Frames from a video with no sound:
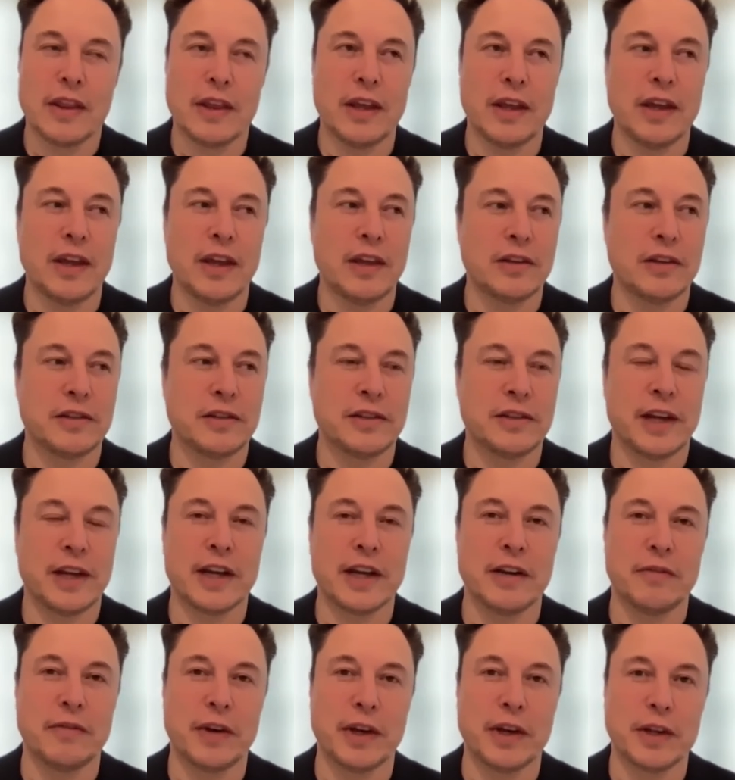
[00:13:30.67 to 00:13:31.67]
The
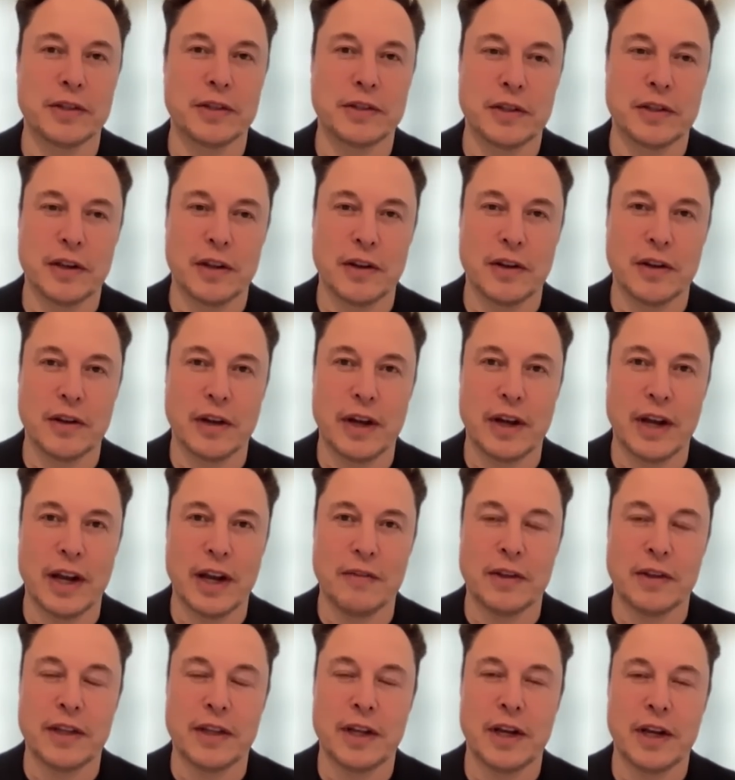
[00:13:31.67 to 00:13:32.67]
second biggest uh,
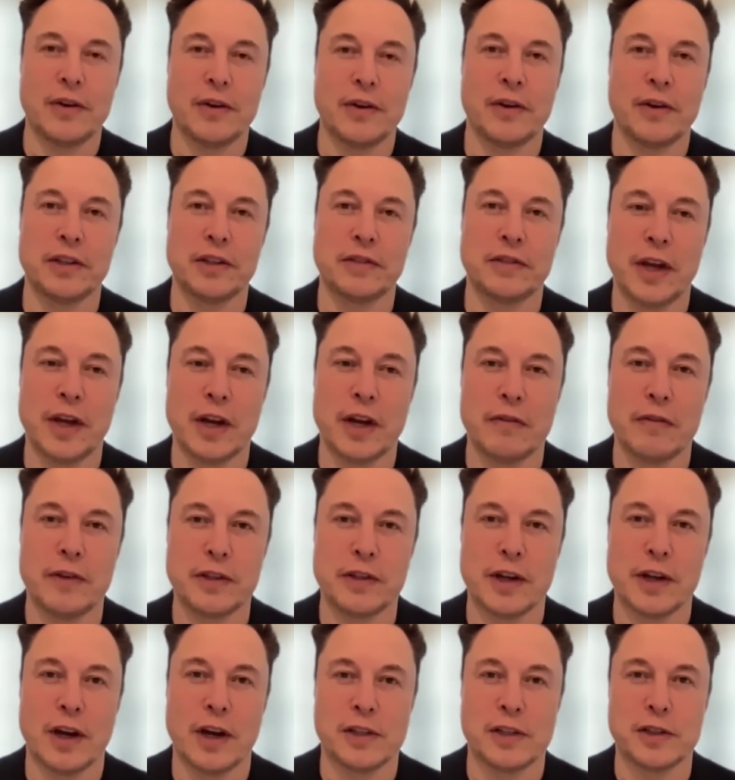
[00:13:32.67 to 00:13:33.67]
element that Earth is made of
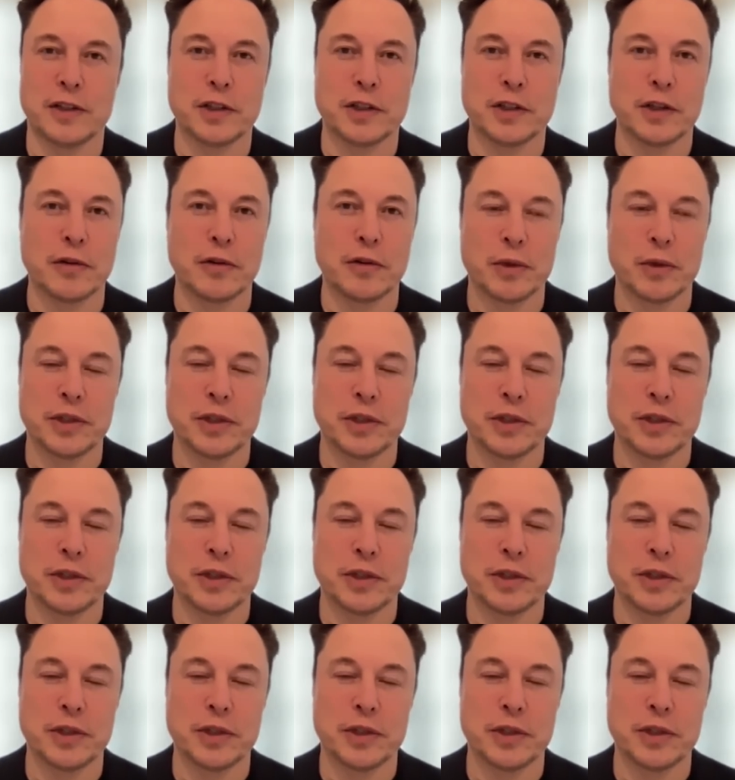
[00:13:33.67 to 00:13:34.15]
is oxygen,